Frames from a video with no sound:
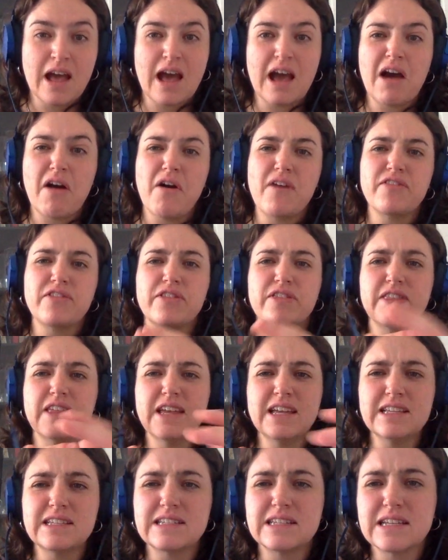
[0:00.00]
However,
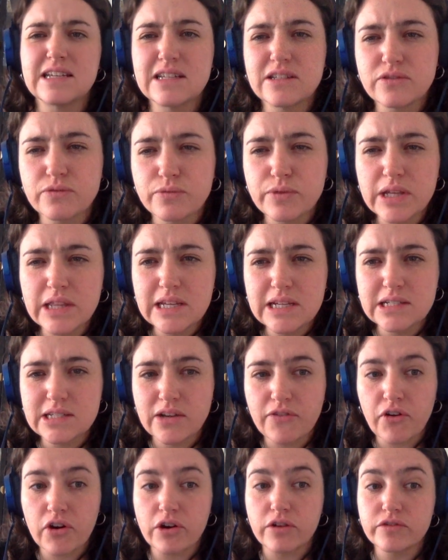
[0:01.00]
this is really
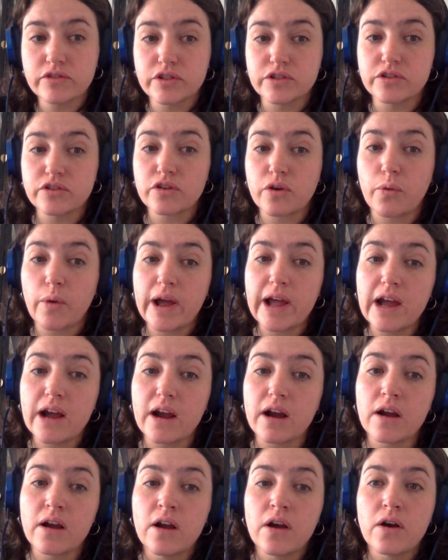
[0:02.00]
difficult to
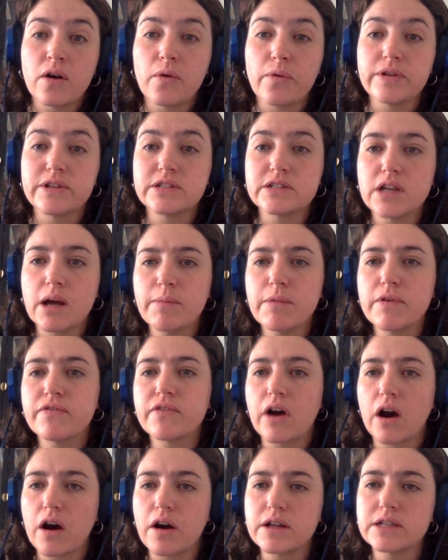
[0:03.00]
square with some of
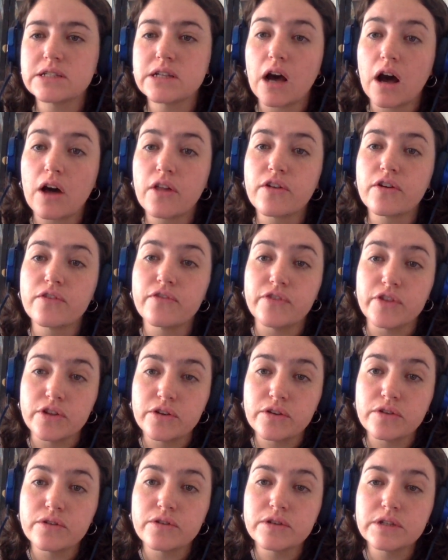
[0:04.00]
Kant's other
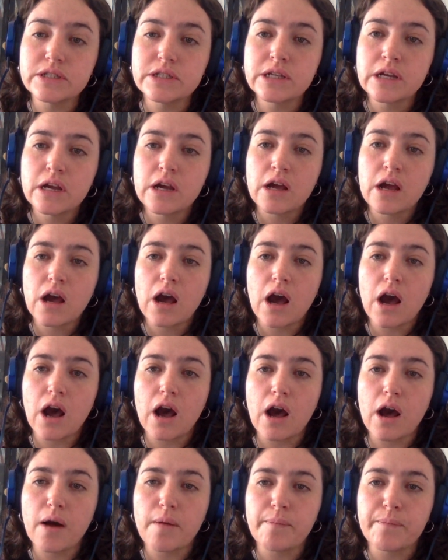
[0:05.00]
views
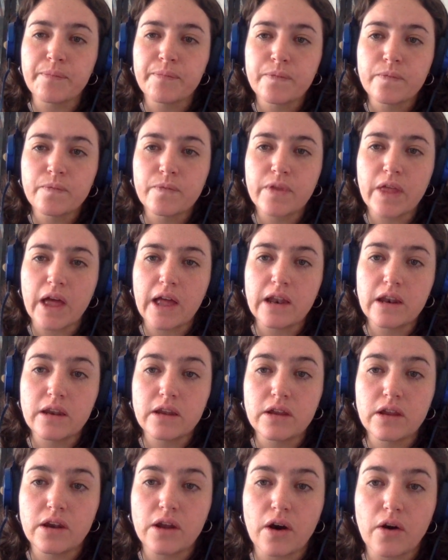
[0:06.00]
that,
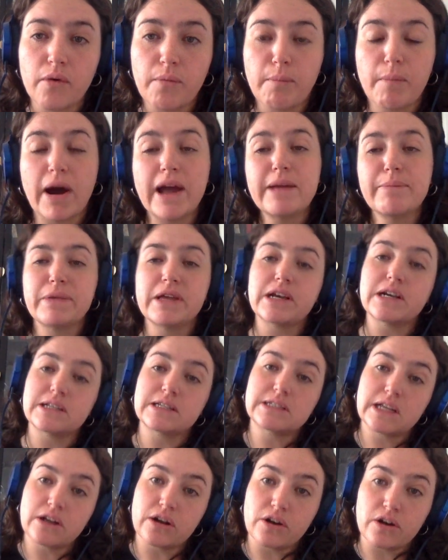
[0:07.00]
might be
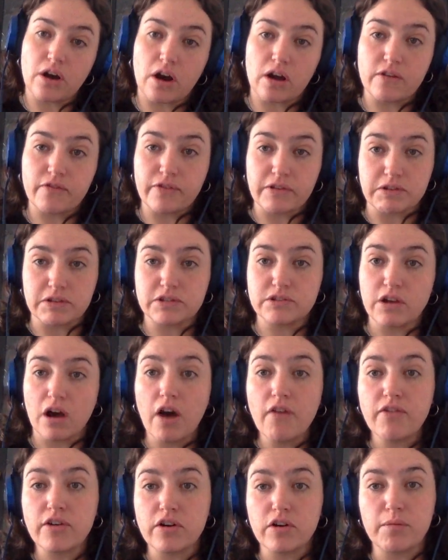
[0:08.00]
considered
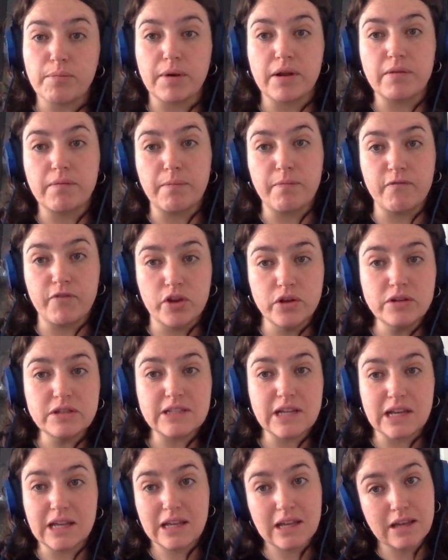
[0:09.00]
non-philosophical, but views
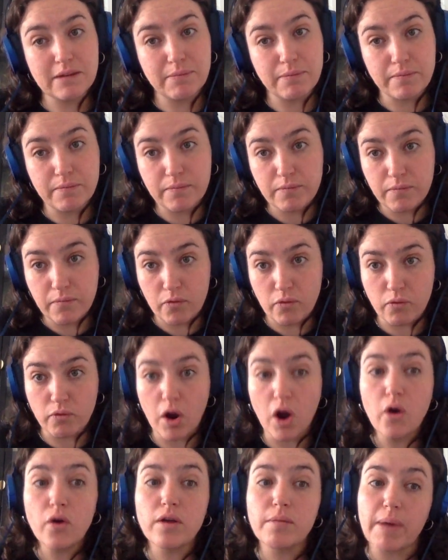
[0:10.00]
that he
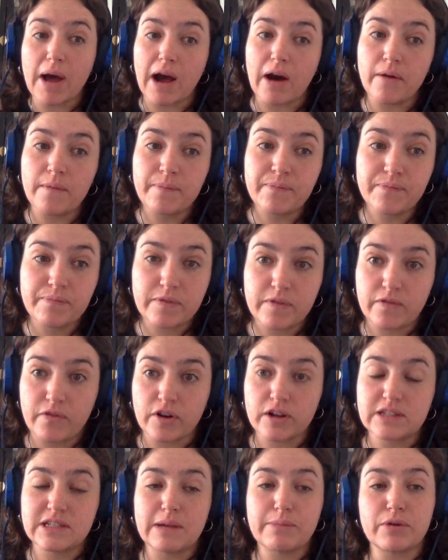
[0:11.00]
wrote about. For
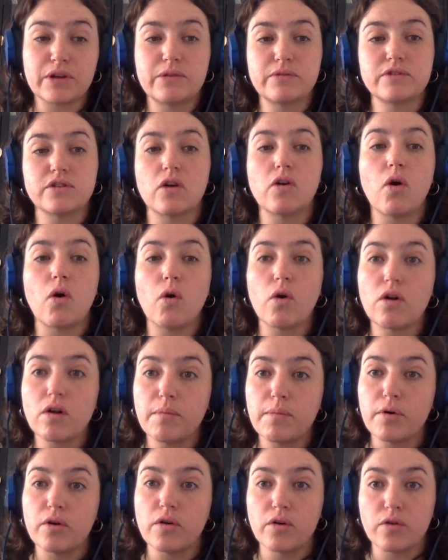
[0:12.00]
example, he was a
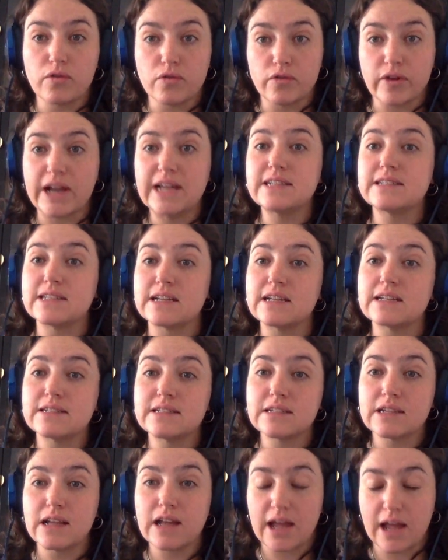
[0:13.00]
horrible
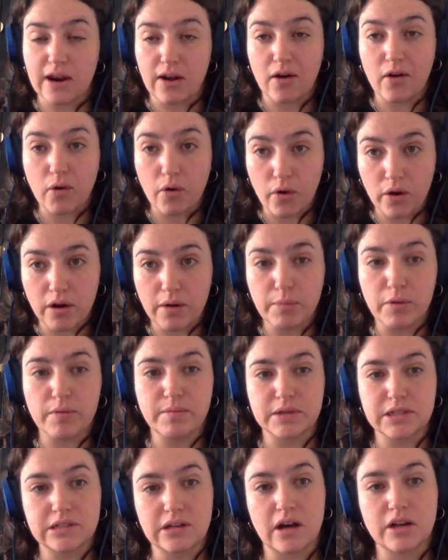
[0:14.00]
racist and a horrible
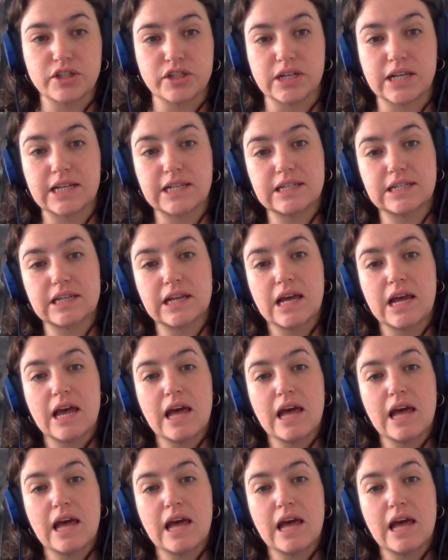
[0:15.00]
misogynist.